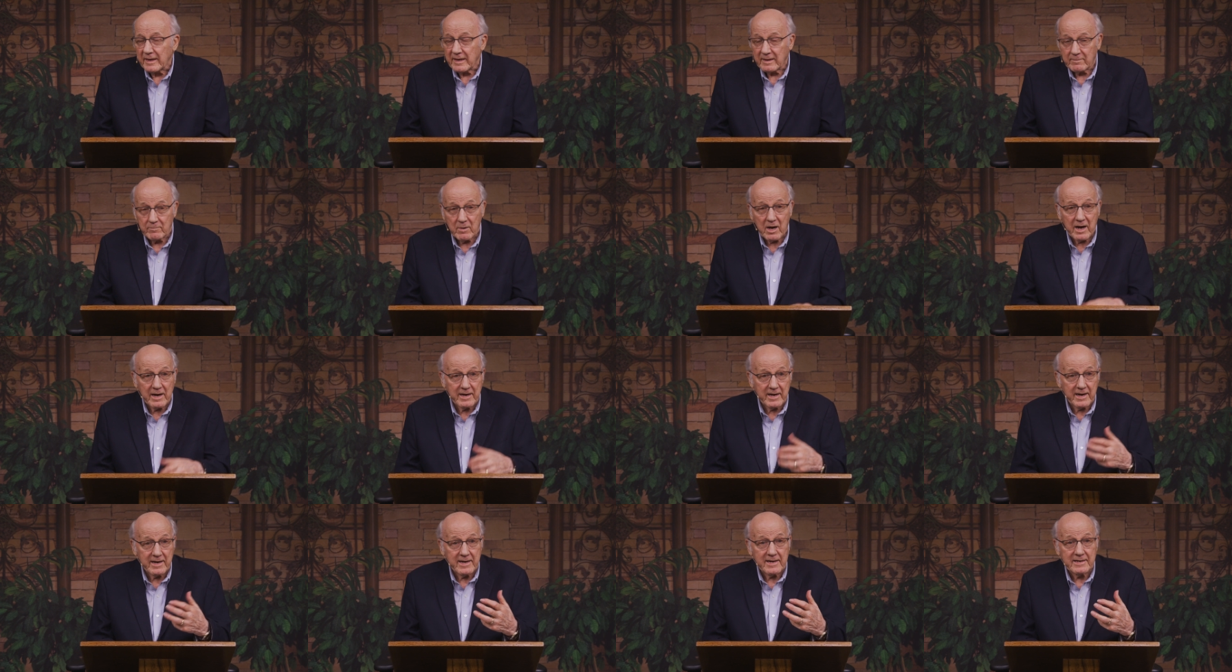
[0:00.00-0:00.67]
And at
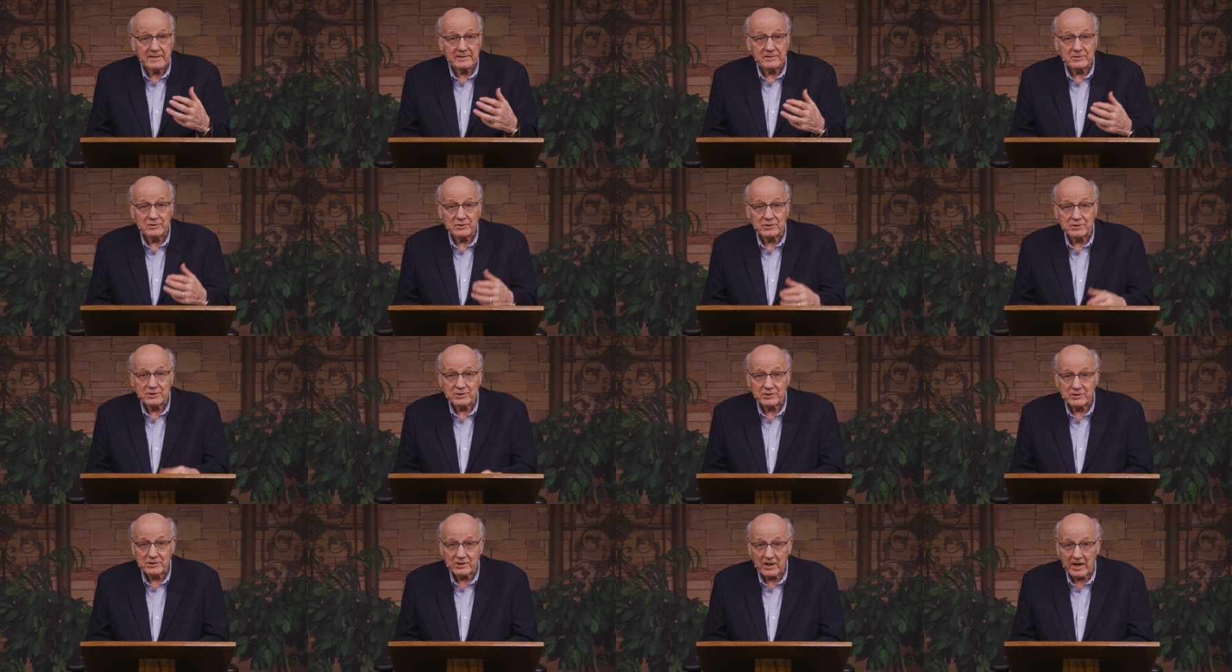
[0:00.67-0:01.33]
my
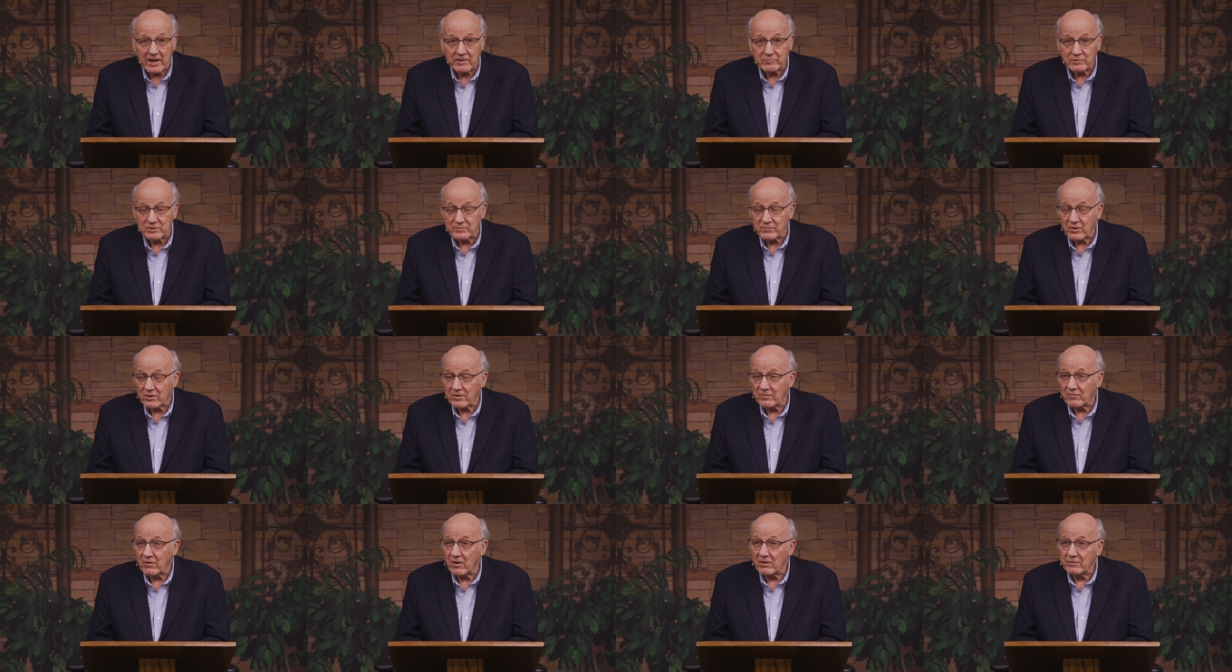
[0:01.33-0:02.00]
age, I was
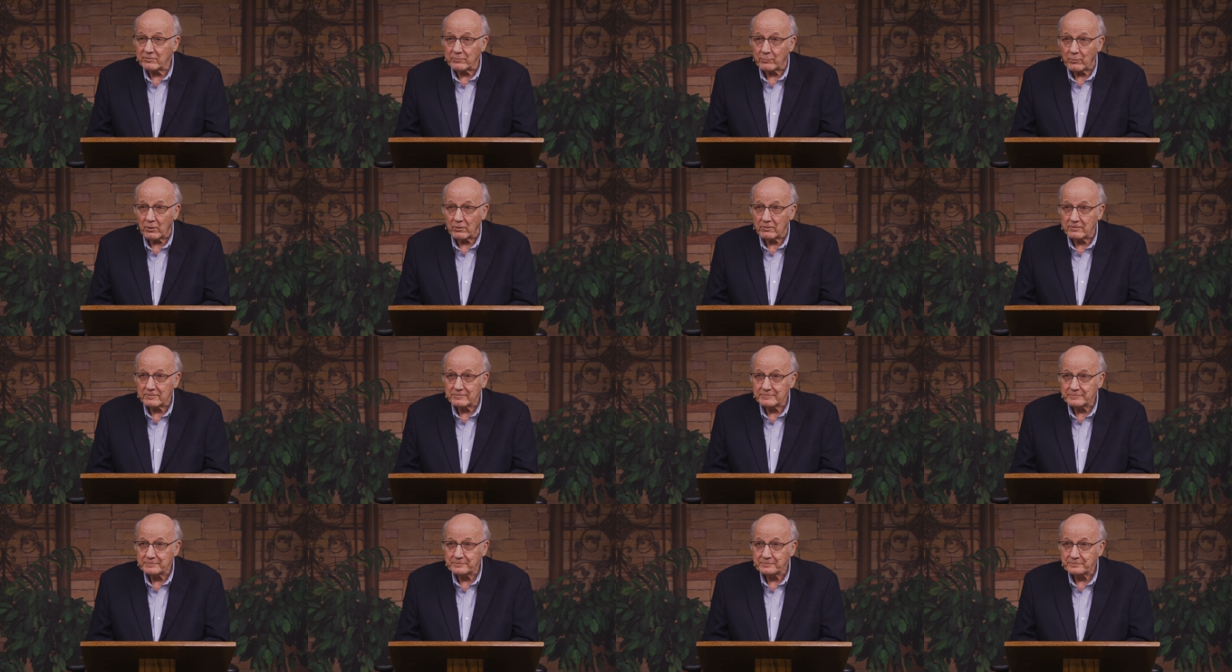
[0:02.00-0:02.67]
very
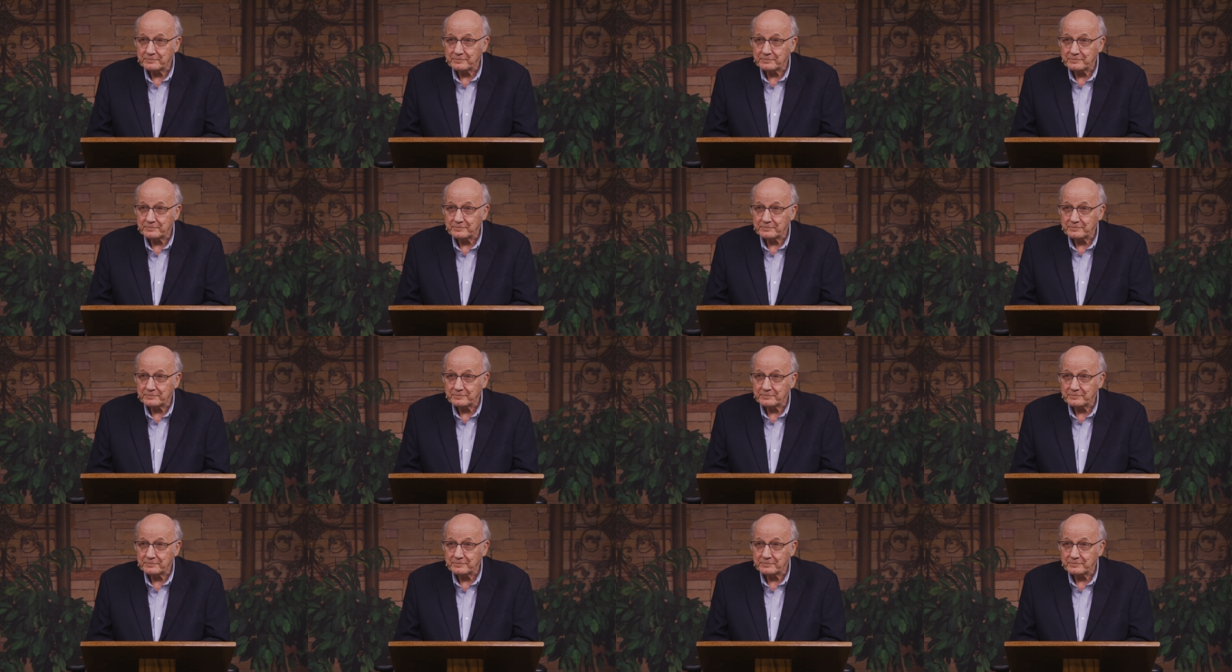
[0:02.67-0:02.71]
vulnerable.